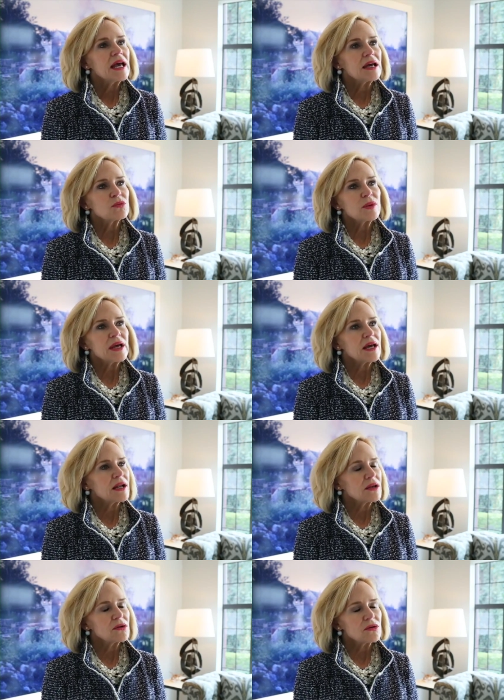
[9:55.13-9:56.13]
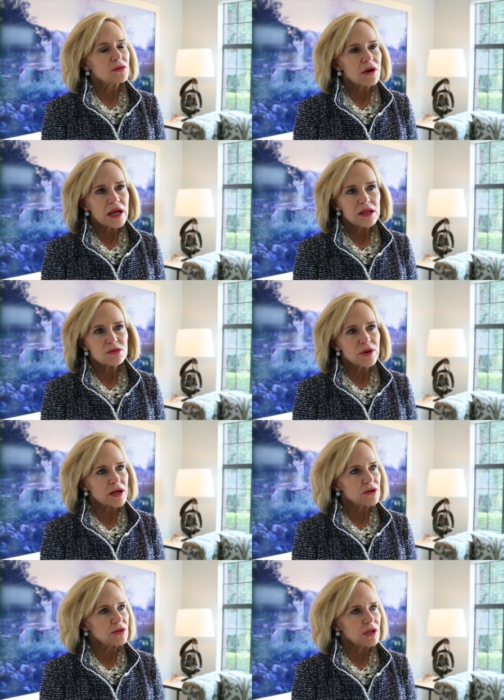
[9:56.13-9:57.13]
And we had a great
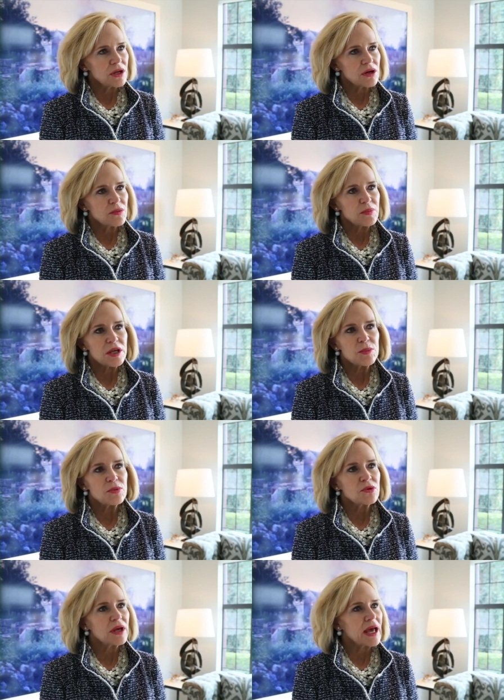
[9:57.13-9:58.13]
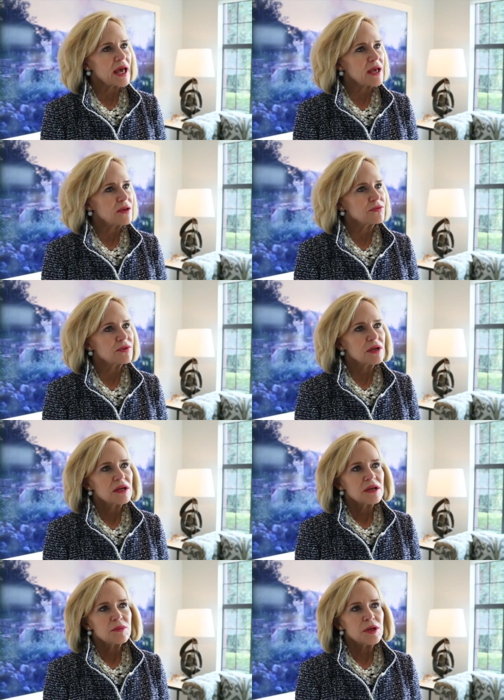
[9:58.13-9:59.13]
record year. People gave,
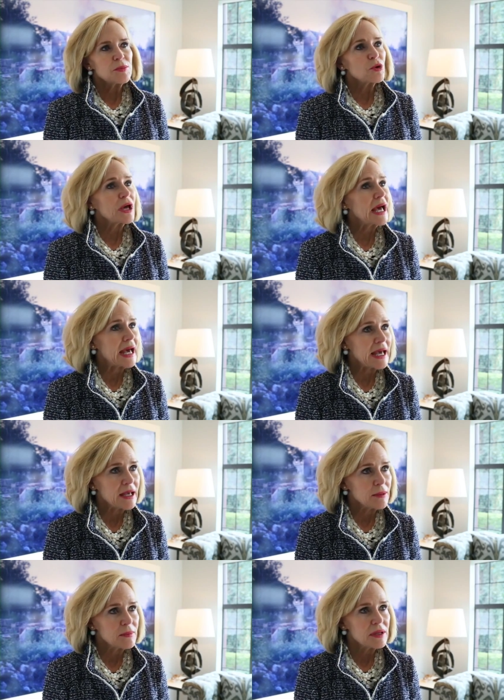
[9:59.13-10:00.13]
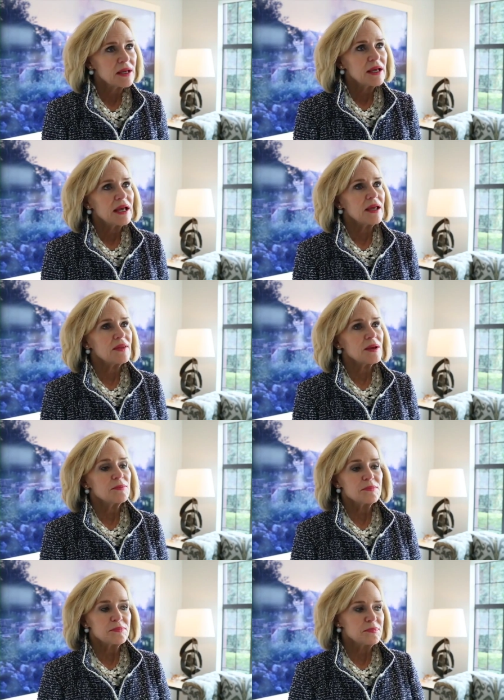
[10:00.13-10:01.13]
people came, and they
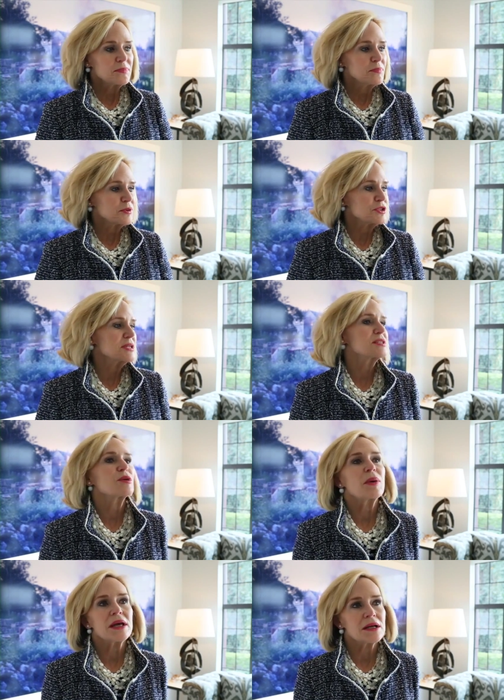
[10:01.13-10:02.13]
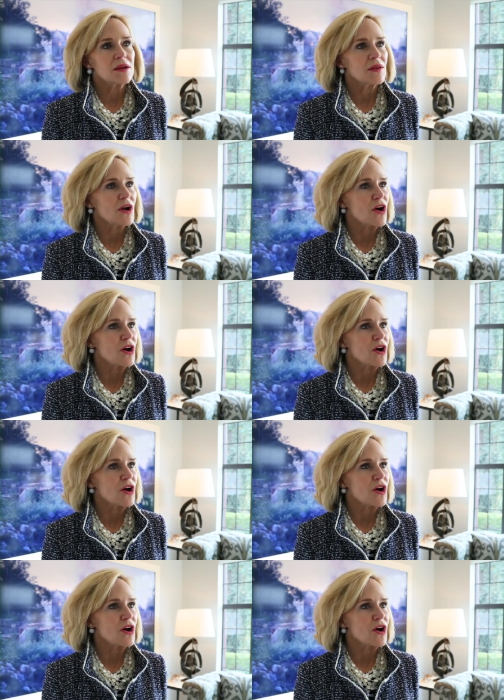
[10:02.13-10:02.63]
participated in the